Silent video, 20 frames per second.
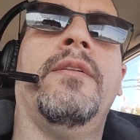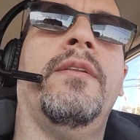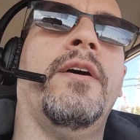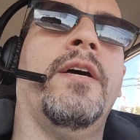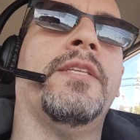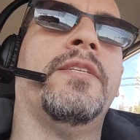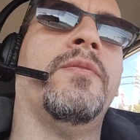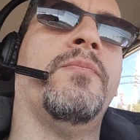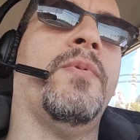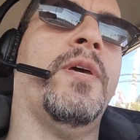
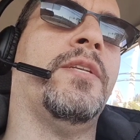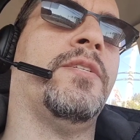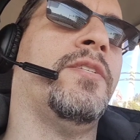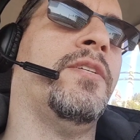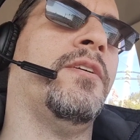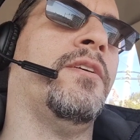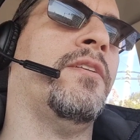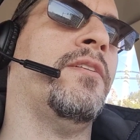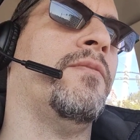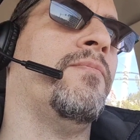Not to
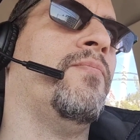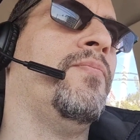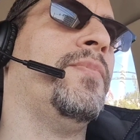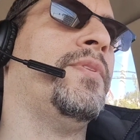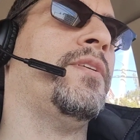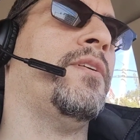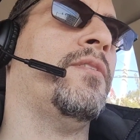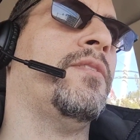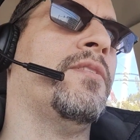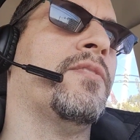mention,
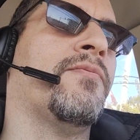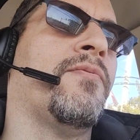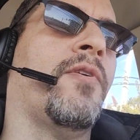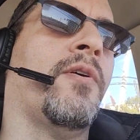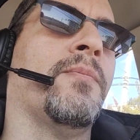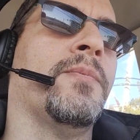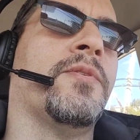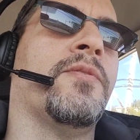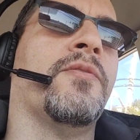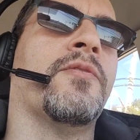these
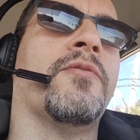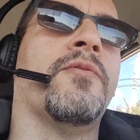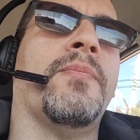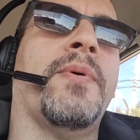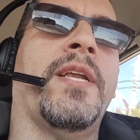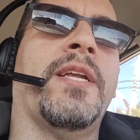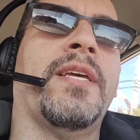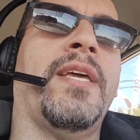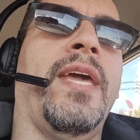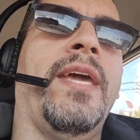pharmaceutical
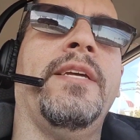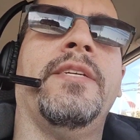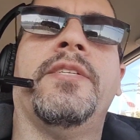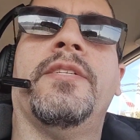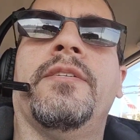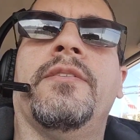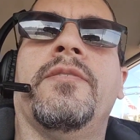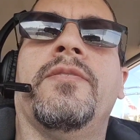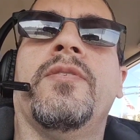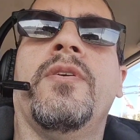
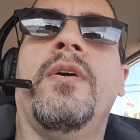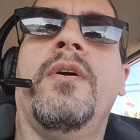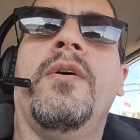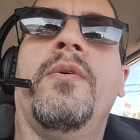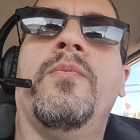medications